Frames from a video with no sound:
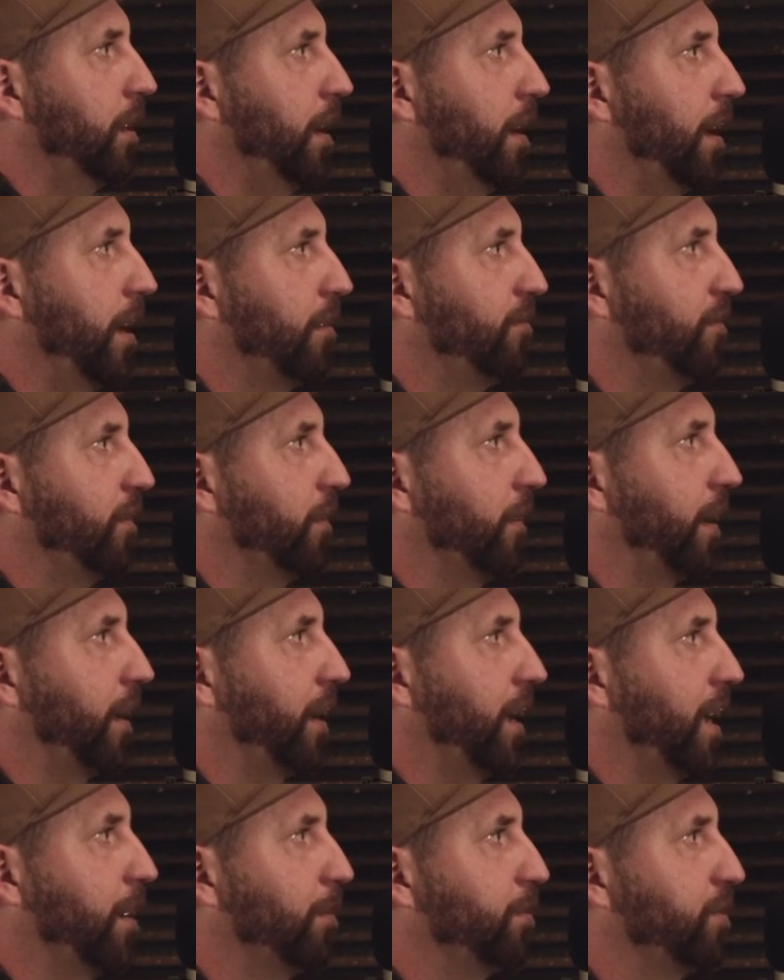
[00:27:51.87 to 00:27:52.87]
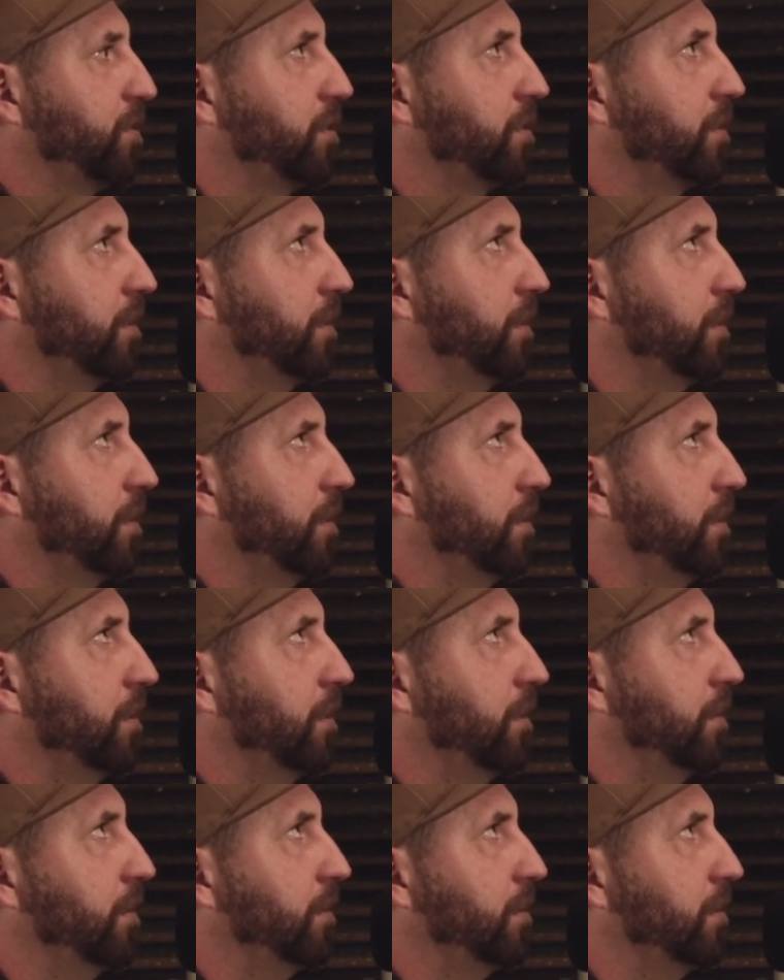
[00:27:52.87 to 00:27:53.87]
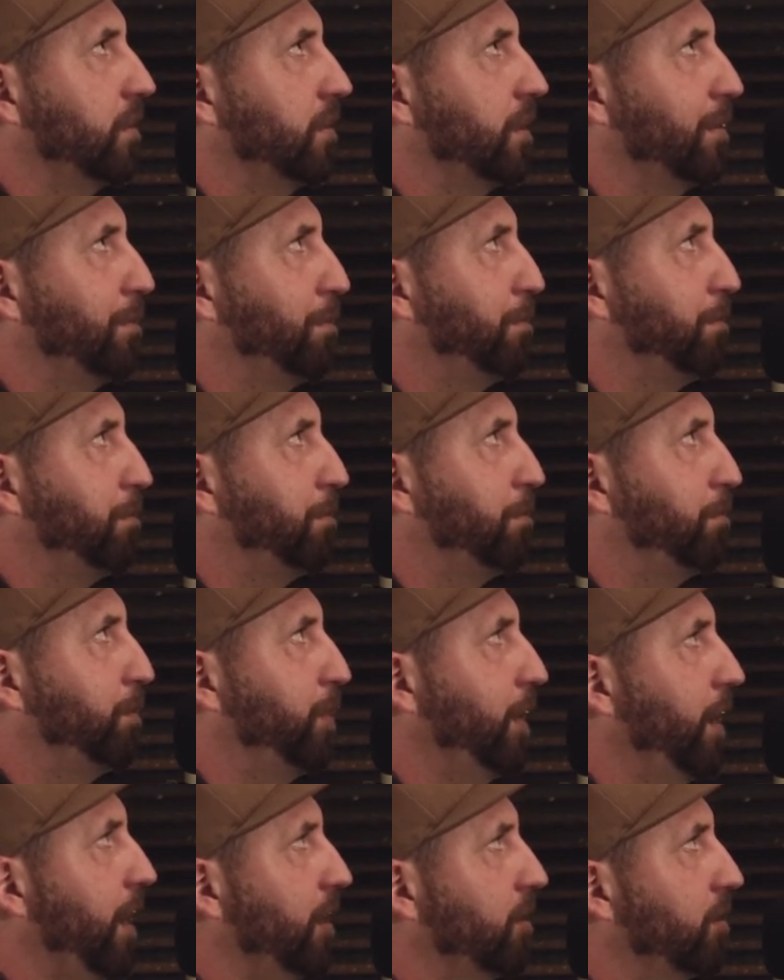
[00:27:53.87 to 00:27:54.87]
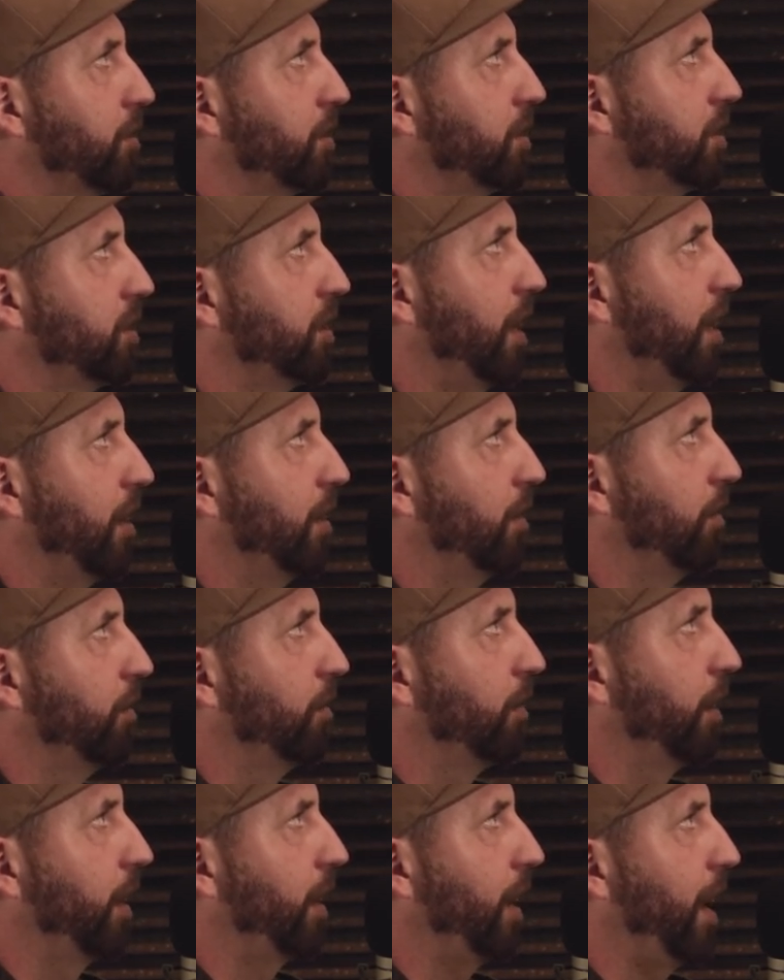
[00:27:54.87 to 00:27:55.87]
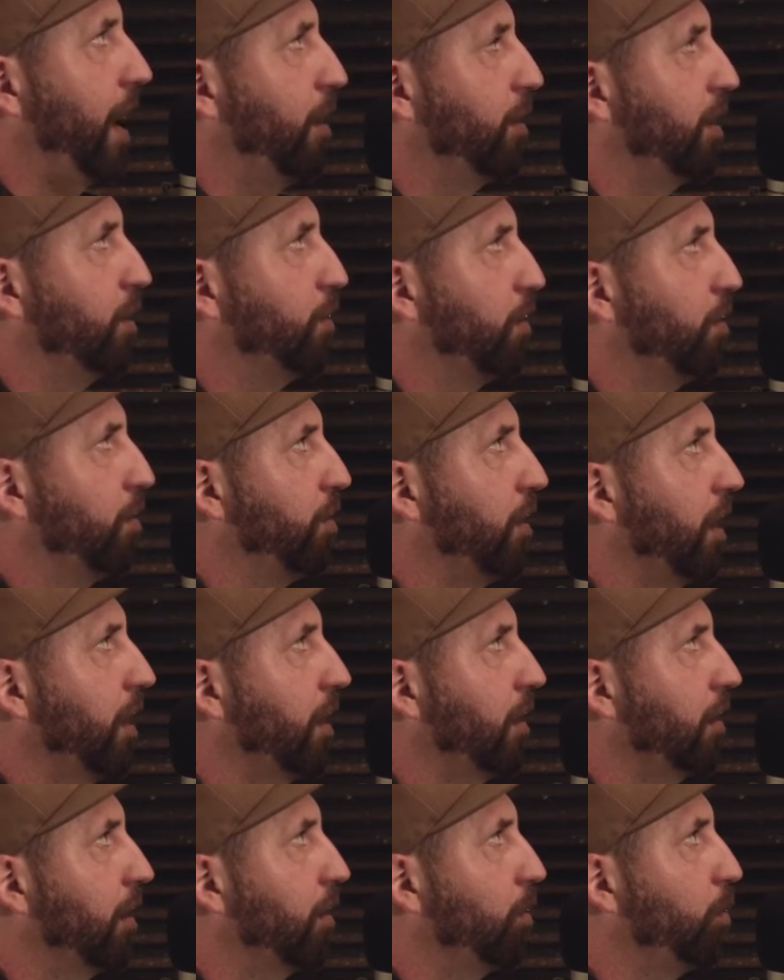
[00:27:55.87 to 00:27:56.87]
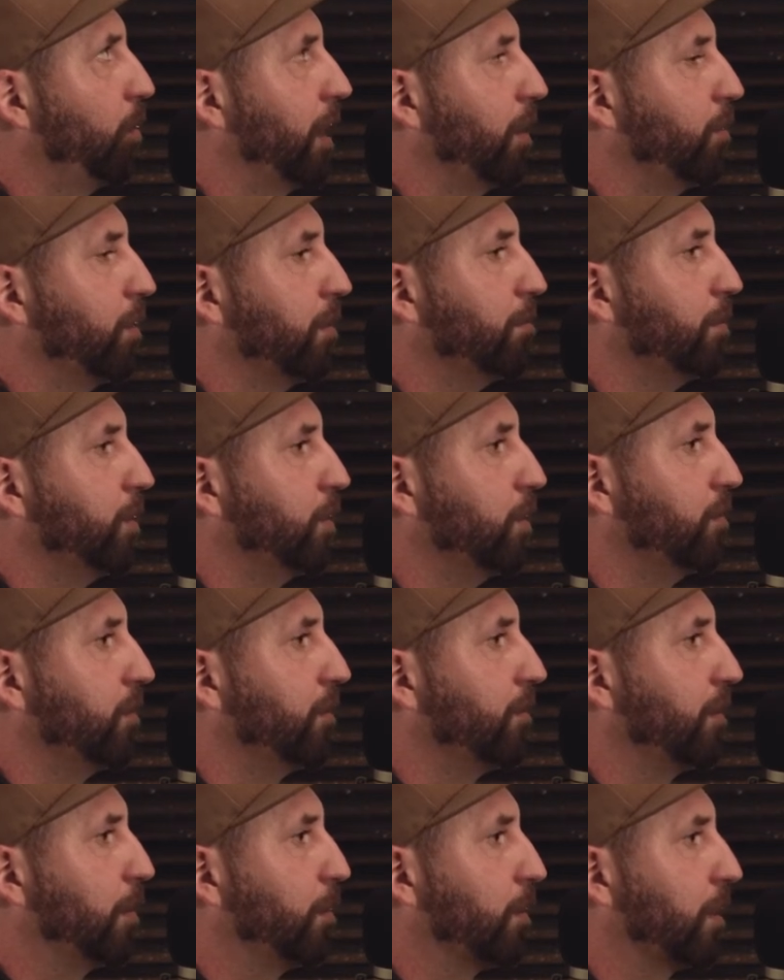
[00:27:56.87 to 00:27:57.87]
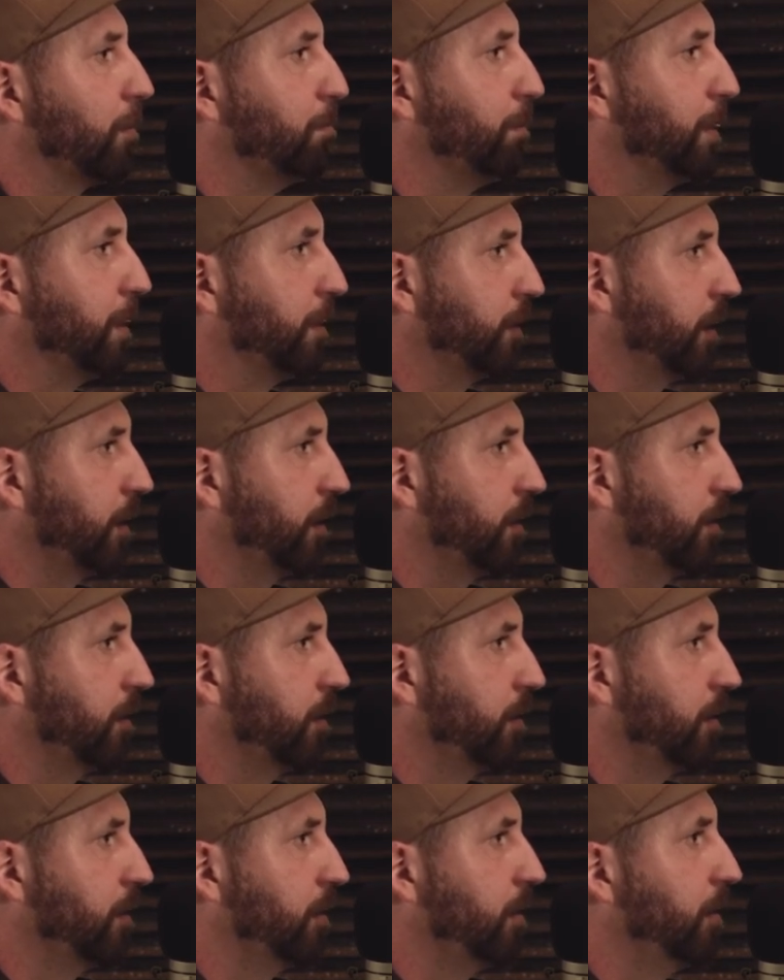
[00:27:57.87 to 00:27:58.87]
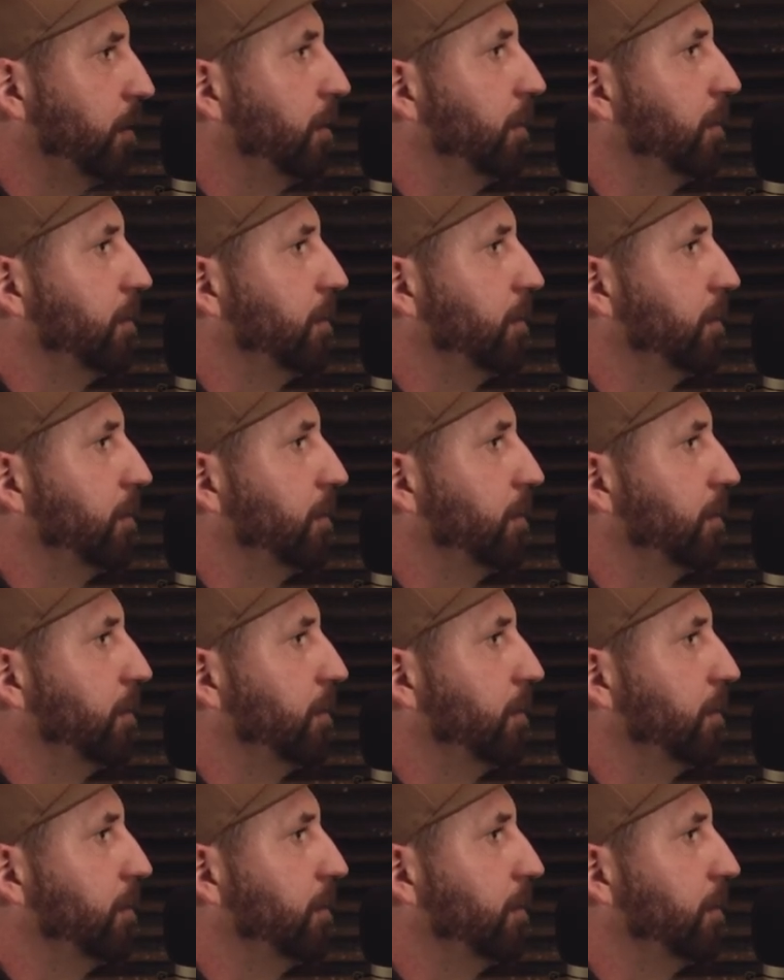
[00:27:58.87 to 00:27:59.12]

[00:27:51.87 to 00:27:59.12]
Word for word: And I feel like it helps depict or tell like how you'd think a wing would move if you were to build it. Yeah.